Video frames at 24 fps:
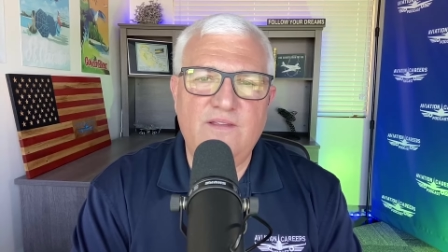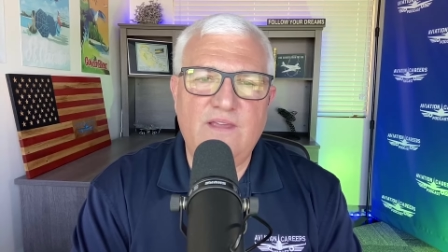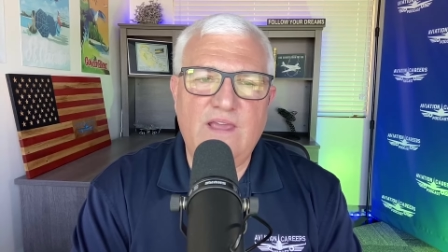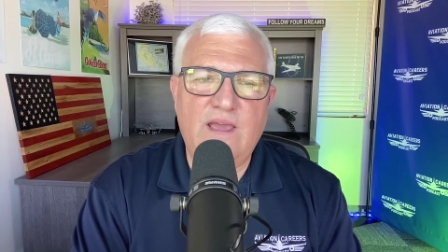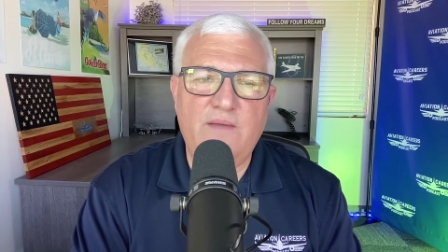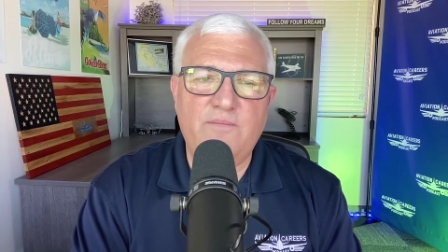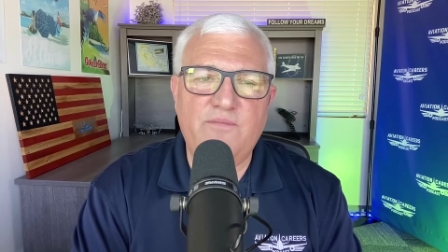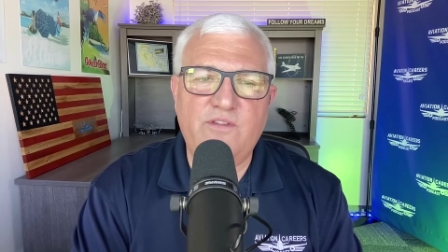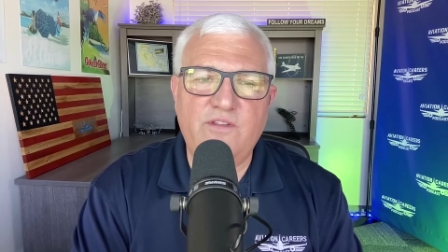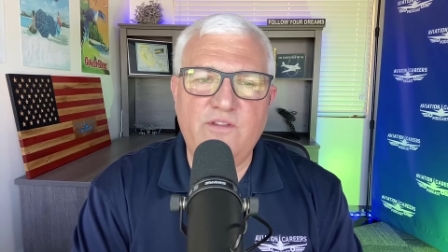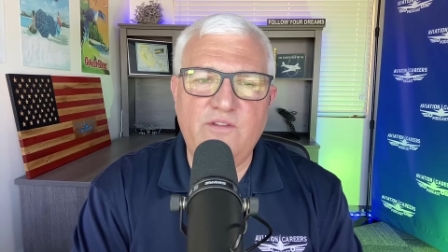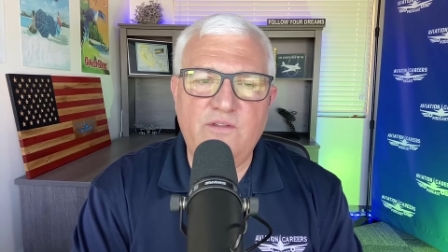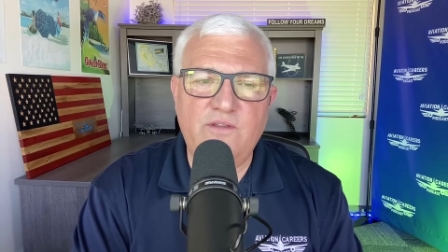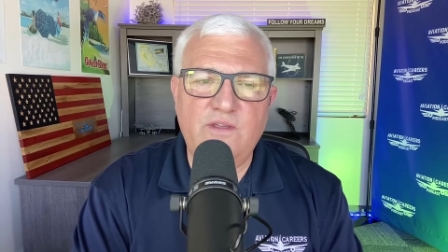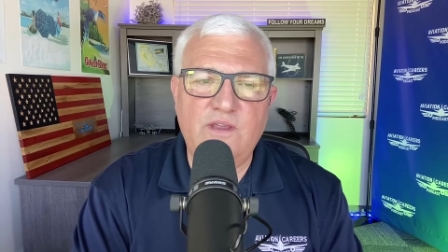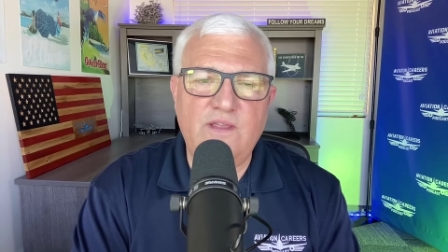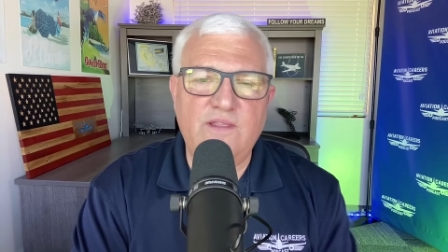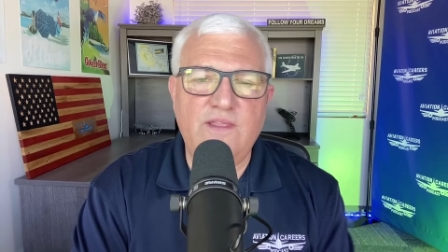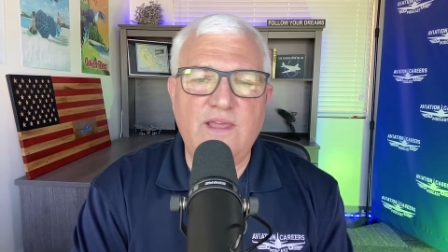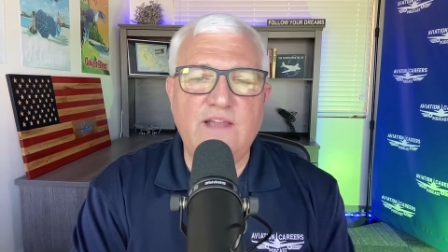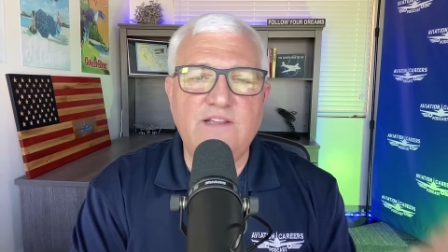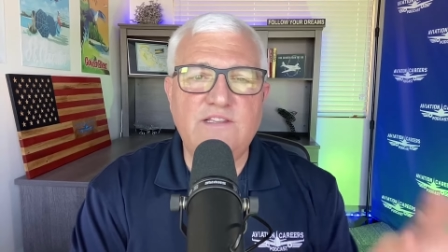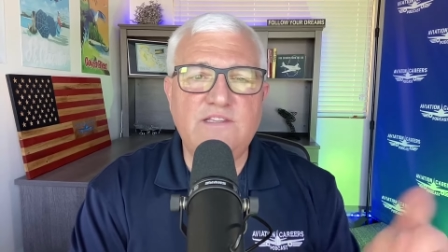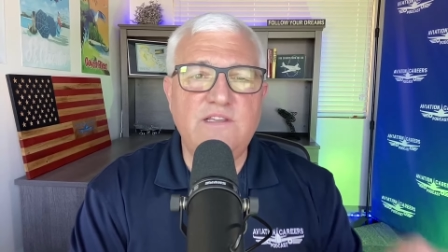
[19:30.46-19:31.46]
absolutely. And
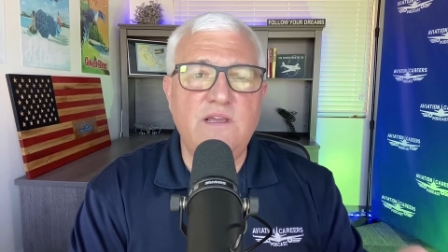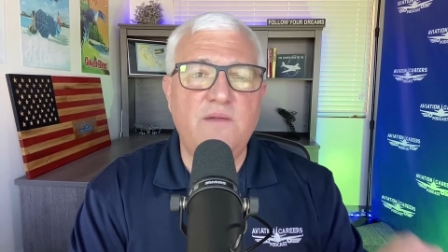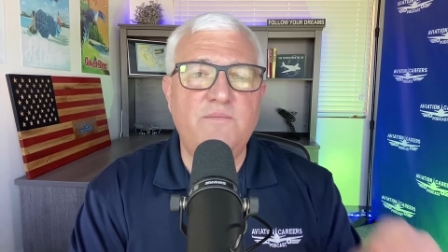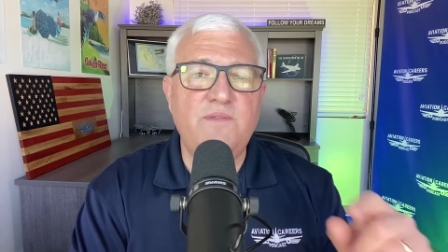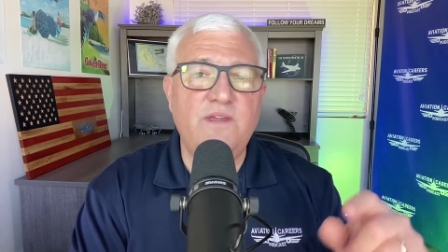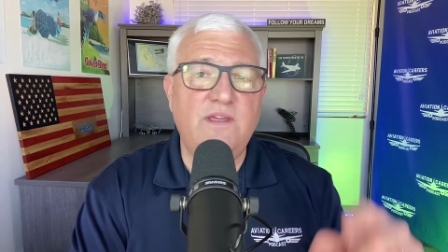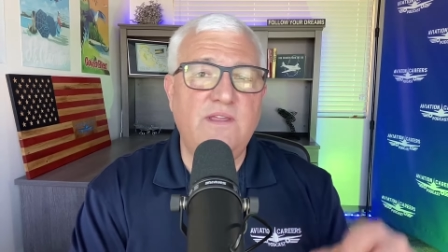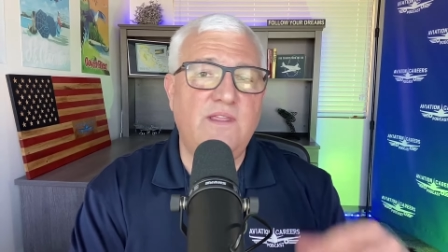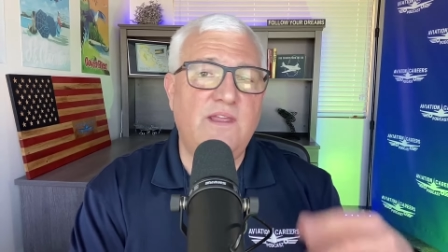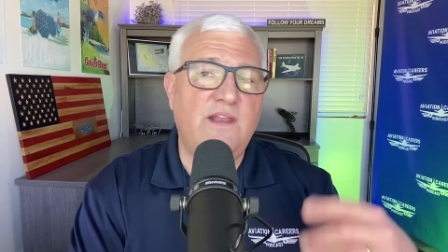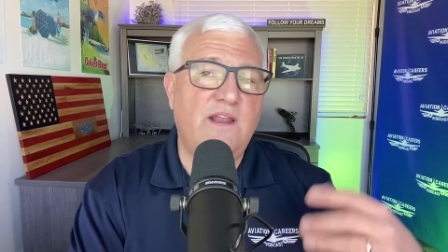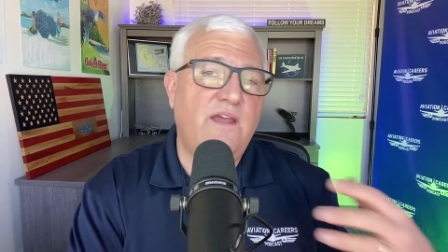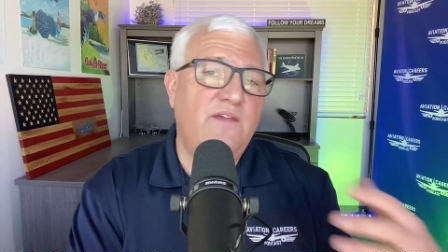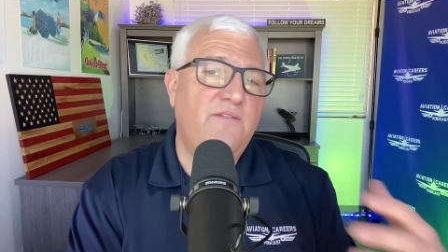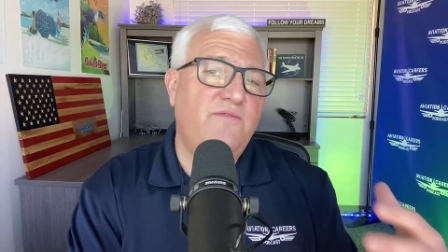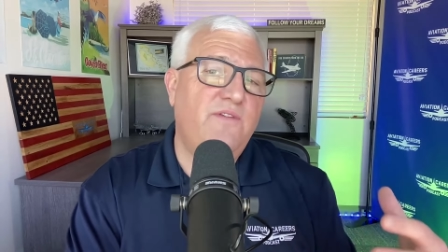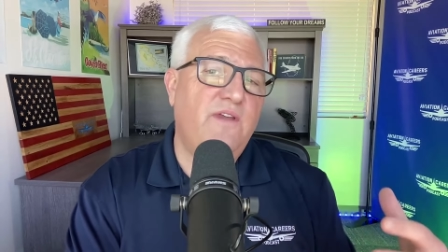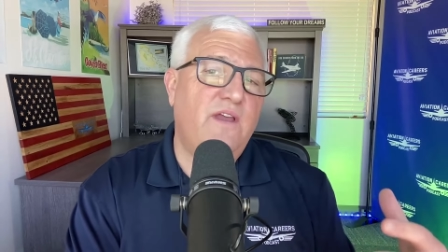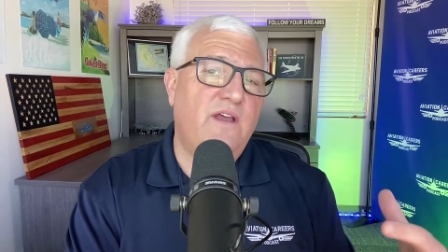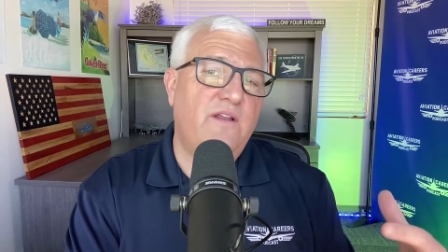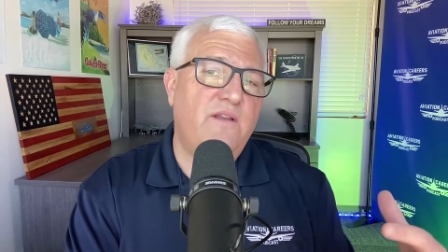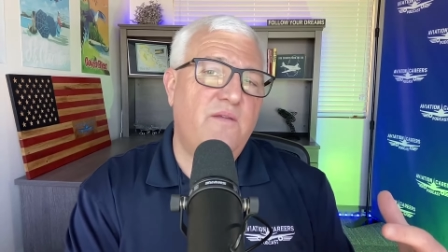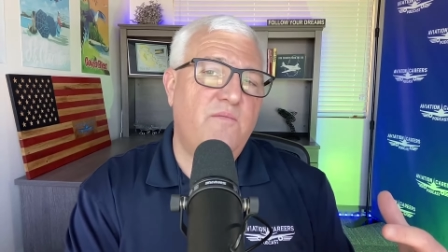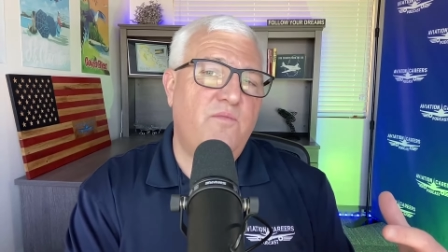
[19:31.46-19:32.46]
that's something that I
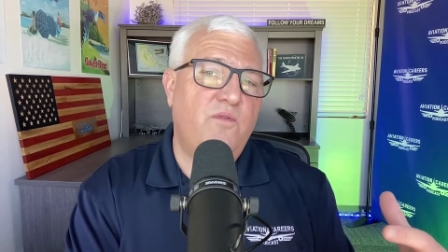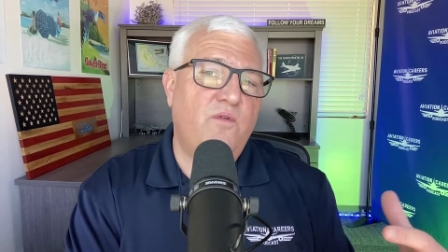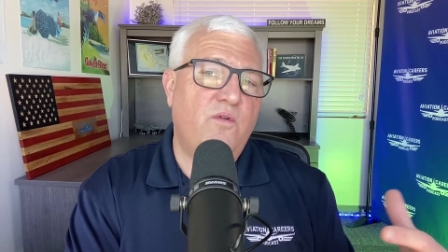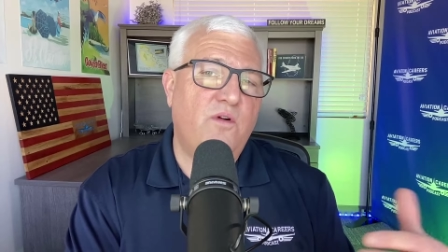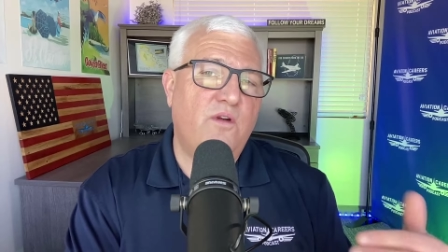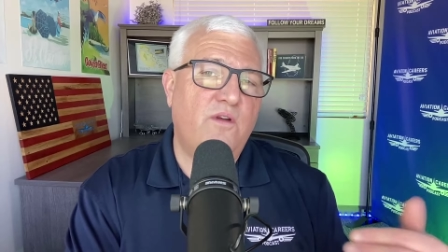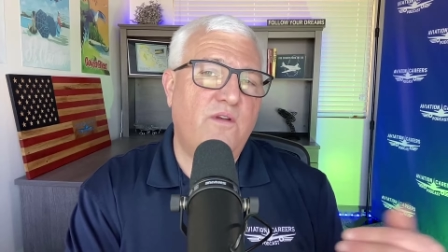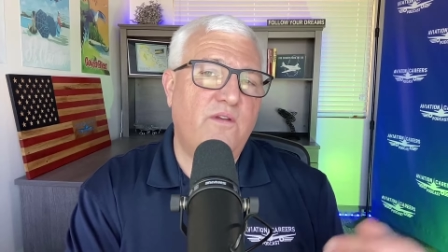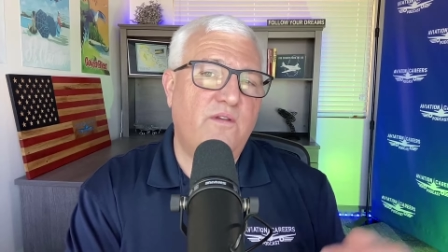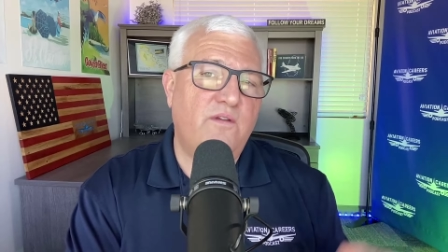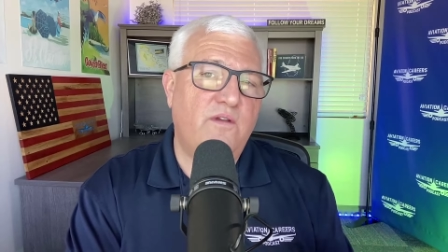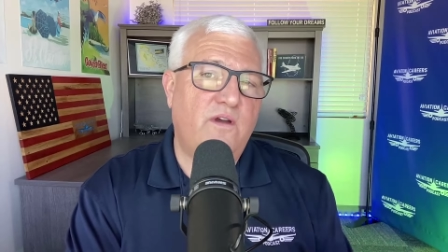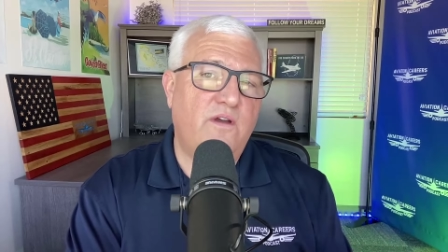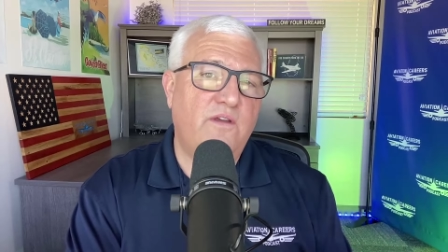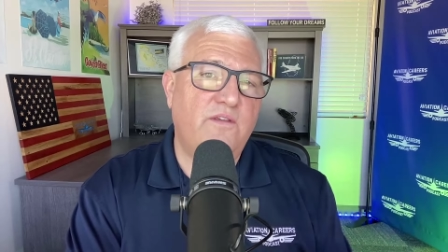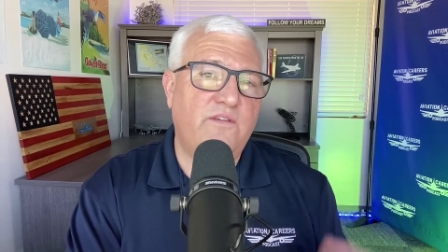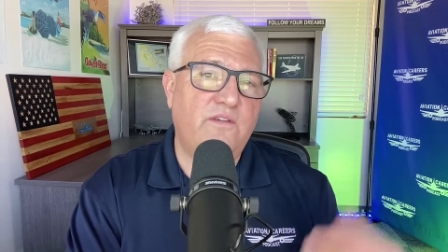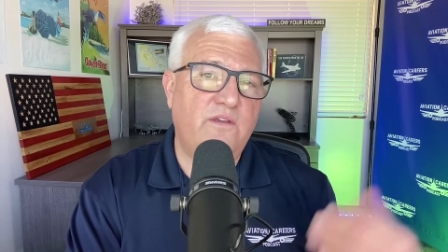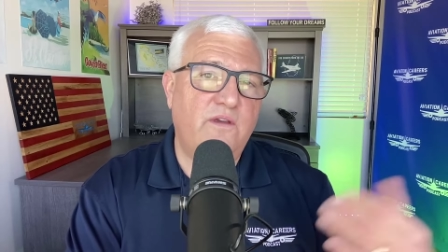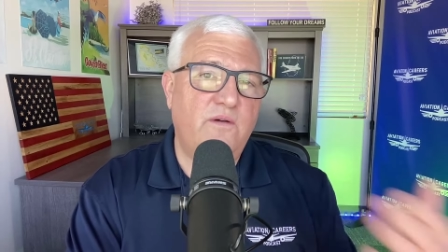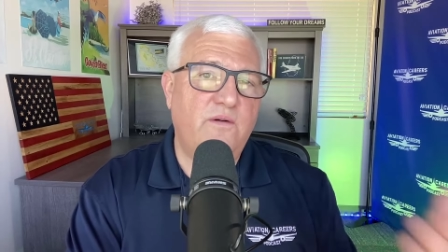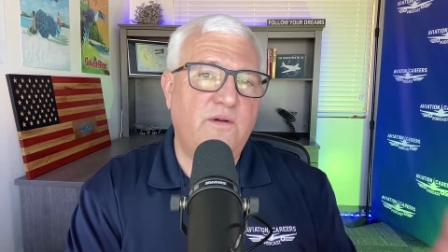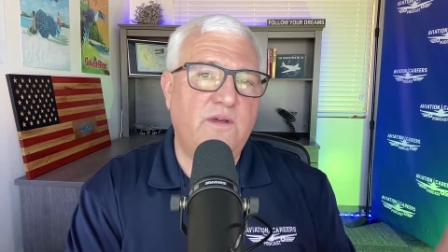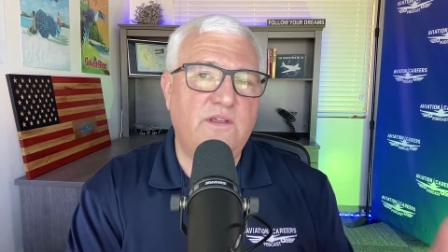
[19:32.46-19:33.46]
found important
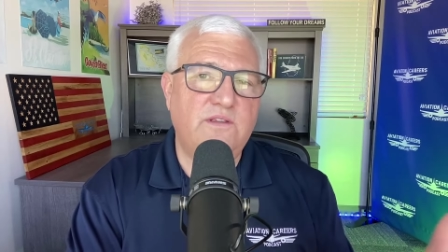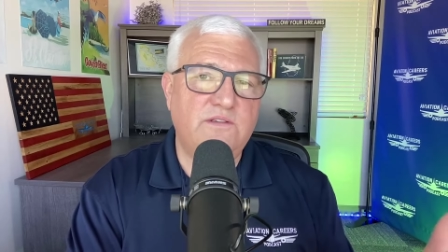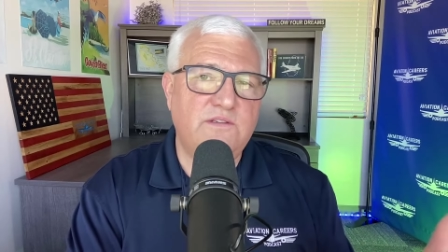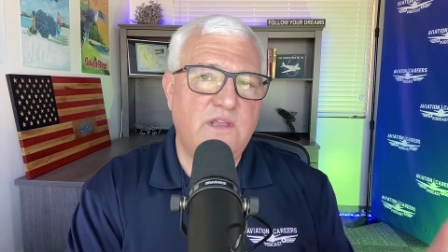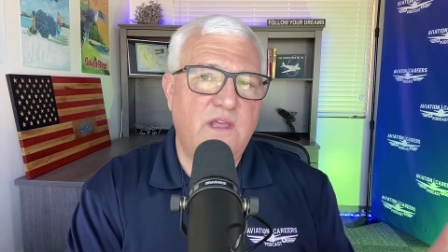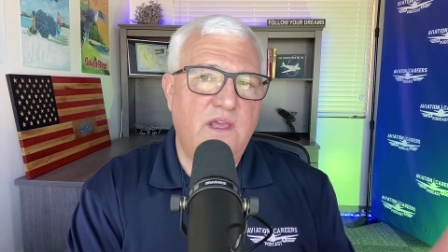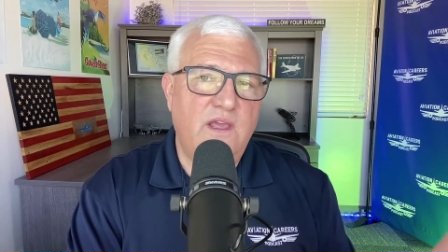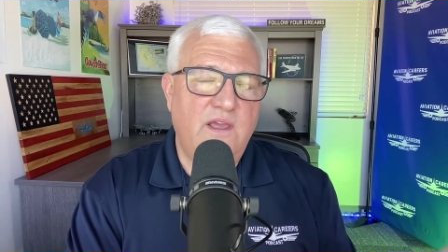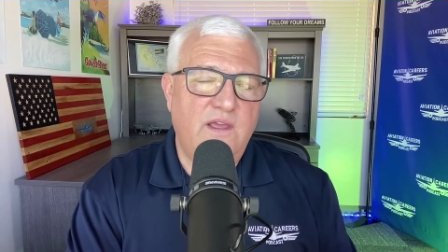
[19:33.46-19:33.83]
also is